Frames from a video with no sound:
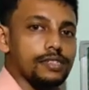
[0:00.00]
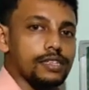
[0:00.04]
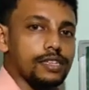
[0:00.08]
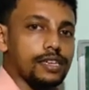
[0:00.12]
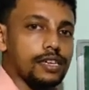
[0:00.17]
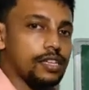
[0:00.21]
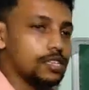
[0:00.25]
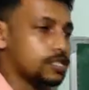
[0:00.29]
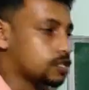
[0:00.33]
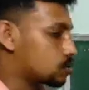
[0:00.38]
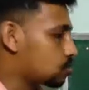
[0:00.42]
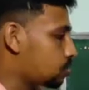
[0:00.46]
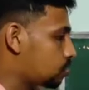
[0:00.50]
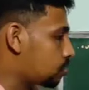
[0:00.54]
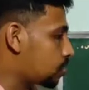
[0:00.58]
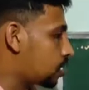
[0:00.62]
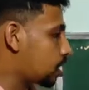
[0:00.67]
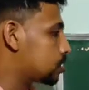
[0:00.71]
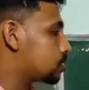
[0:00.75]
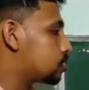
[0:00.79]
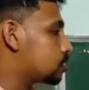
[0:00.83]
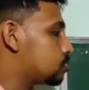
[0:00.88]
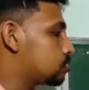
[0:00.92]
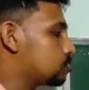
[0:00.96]
It is
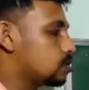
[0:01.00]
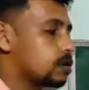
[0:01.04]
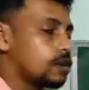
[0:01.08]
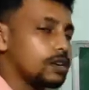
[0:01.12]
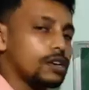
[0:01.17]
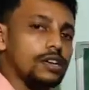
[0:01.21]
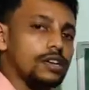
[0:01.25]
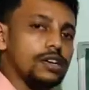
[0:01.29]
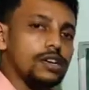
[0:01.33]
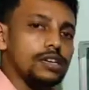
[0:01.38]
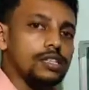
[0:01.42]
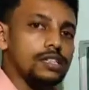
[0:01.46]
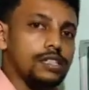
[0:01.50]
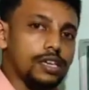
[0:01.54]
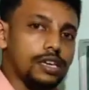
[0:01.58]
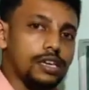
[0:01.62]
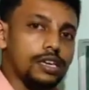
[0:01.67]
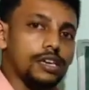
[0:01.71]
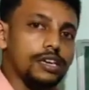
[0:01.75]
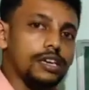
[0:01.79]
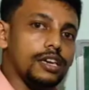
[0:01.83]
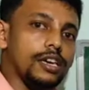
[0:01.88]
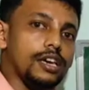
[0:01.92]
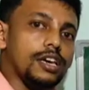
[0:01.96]
contrast to
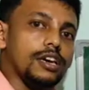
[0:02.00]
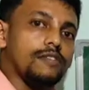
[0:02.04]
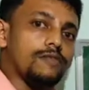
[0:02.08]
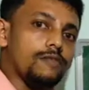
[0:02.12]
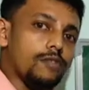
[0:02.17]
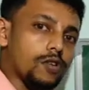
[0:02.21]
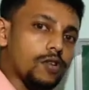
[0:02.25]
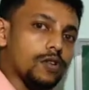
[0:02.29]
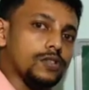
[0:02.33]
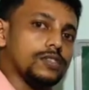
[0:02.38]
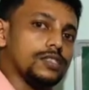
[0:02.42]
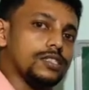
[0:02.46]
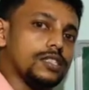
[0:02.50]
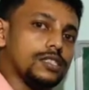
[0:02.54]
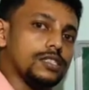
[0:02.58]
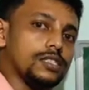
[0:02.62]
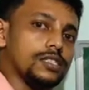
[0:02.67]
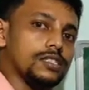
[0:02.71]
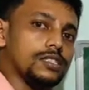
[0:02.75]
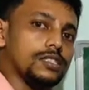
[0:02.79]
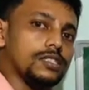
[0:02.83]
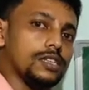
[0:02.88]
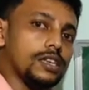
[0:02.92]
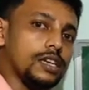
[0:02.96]
the
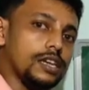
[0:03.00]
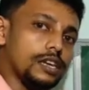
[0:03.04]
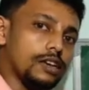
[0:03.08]
photosynthesis